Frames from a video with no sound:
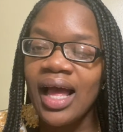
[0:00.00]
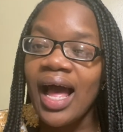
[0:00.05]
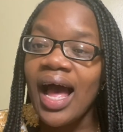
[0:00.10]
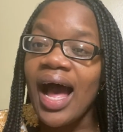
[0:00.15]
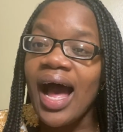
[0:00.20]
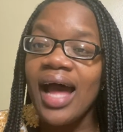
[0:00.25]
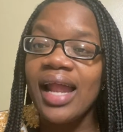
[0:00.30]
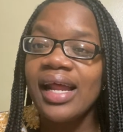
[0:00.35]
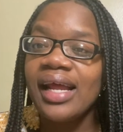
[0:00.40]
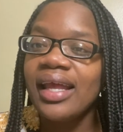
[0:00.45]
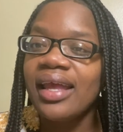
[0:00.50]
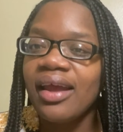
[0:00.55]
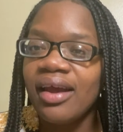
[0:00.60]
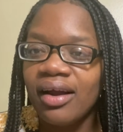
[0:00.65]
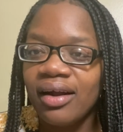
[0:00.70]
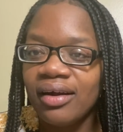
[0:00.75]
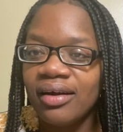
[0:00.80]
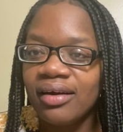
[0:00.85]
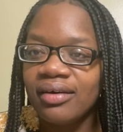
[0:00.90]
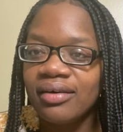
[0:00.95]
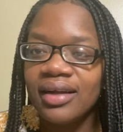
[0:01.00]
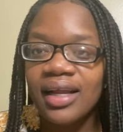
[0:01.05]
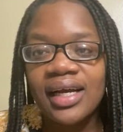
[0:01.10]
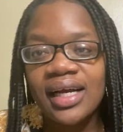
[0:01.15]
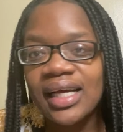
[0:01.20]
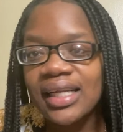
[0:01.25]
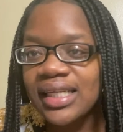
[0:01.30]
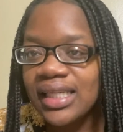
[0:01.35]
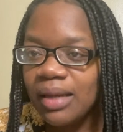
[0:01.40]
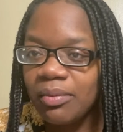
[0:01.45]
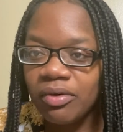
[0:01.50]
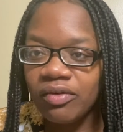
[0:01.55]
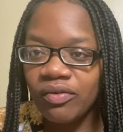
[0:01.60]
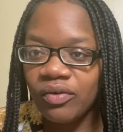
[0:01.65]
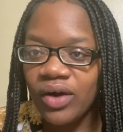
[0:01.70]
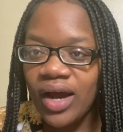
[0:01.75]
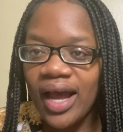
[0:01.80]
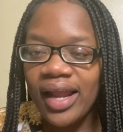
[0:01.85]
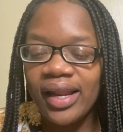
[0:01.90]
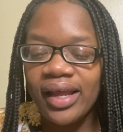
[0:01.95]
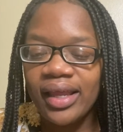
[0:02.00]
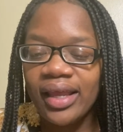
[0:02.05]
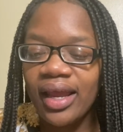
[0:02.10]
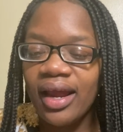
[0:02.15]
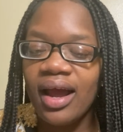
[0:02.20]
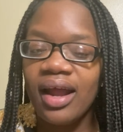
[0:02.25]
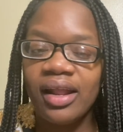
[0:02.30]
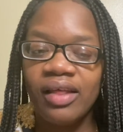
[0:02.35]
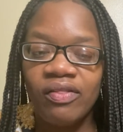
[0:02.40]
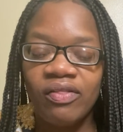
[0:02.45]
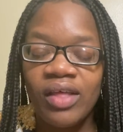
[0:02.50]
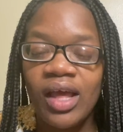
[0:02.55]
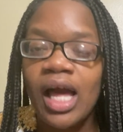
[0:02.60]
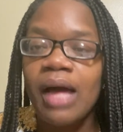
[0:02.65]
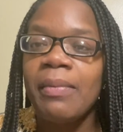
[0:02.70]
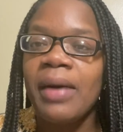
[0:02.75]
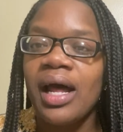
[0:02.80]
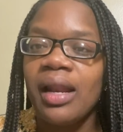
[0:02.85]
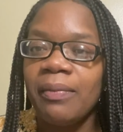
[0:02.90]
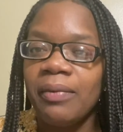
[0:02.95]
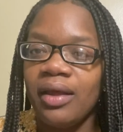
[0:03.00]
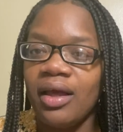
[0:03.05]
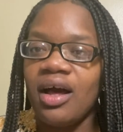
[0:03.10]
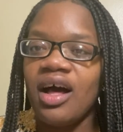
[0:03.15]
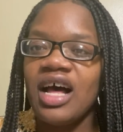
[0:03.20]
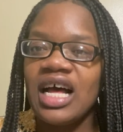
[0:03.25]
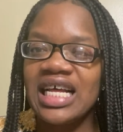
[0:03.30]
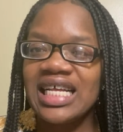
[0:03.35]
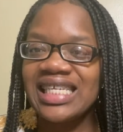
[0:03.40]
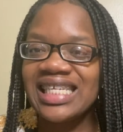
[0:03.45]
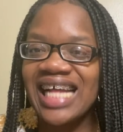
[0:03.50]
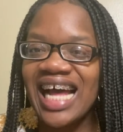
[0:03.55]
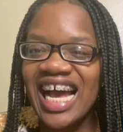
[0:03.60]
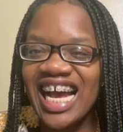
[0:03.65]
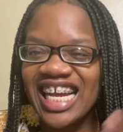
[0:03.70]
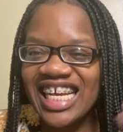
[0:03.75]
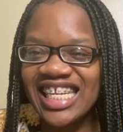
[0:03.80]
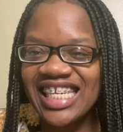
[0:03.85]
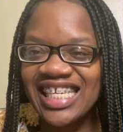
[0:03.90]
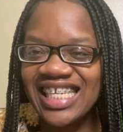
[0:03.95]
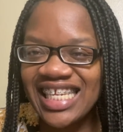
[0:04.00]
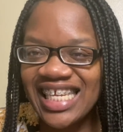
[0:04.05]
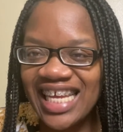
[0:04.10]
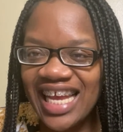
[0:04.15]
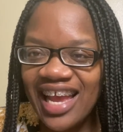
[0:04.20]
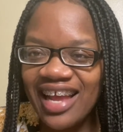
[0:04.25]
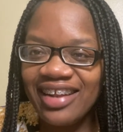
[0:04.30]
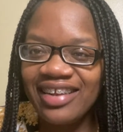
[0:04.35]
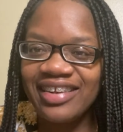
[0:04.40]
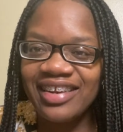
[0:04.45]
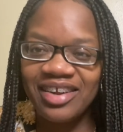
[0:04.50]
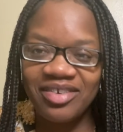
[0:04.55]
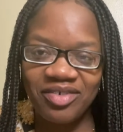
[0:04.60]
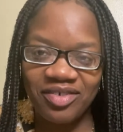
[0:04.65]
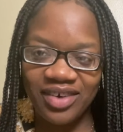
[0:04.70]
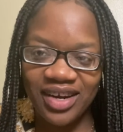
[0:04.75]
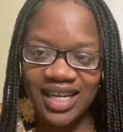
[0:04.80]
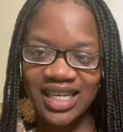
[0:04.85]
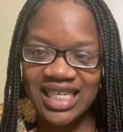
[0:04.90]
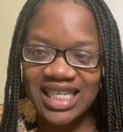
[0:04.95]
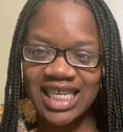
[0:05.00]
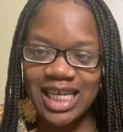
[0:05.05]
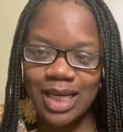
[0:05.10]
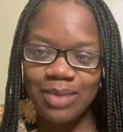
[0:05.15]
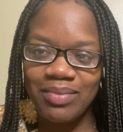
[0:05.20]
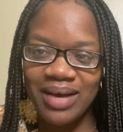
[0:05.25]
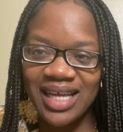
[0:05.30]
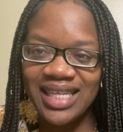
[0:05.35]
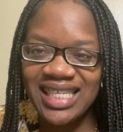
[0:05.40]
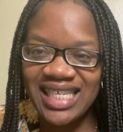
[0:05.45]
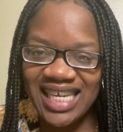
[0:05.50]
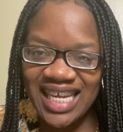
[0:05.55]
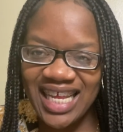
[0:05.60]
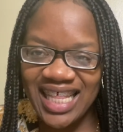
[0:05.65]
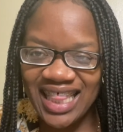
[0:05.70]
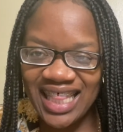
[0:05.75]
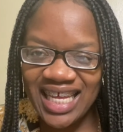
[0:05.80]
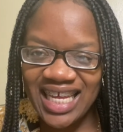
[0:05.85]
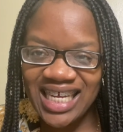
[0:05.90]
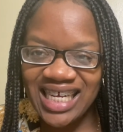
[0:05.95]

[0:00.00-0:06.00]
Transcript: I didn't care. Like I said before, I didn't care. I didn't think about it because I see a difference in my teeth.